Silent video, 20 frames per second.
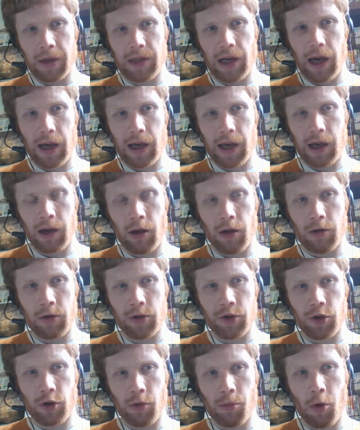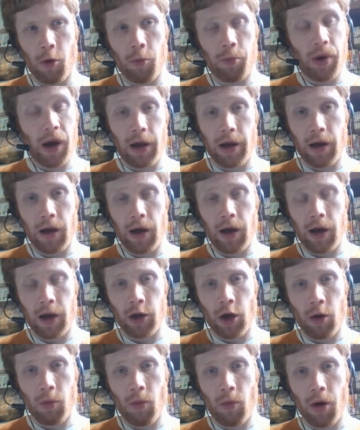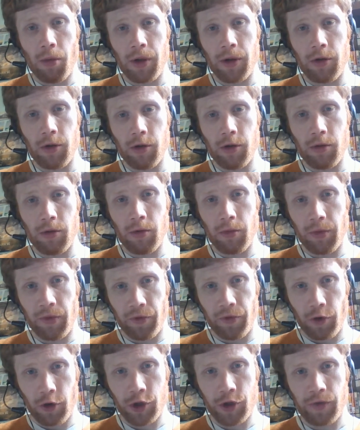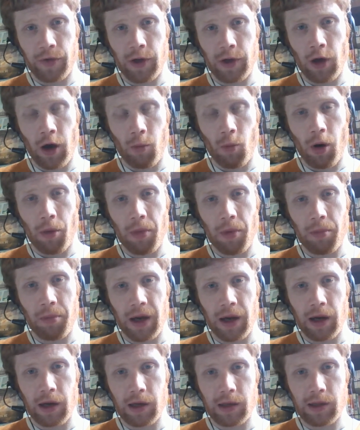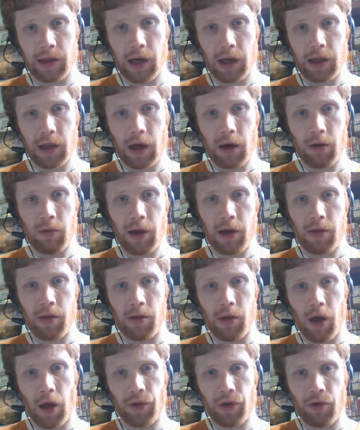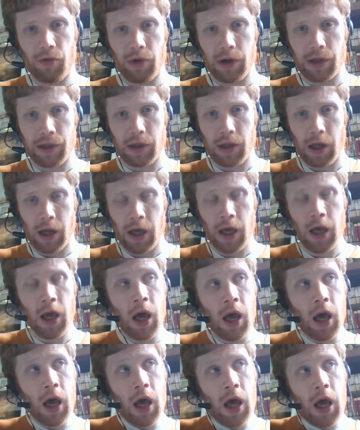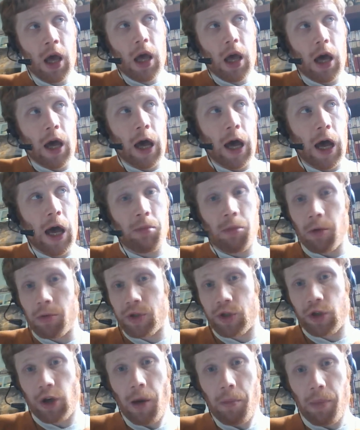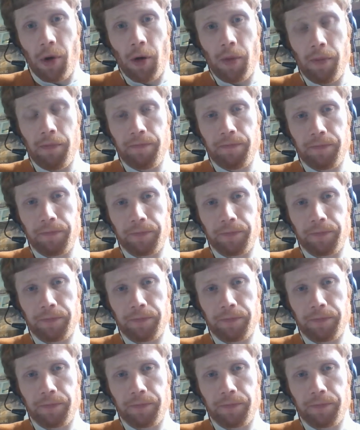attacking others on a moped. A, a, young woman, there was footage of a young woman being attacked that way in London recently. Um, there was a couple.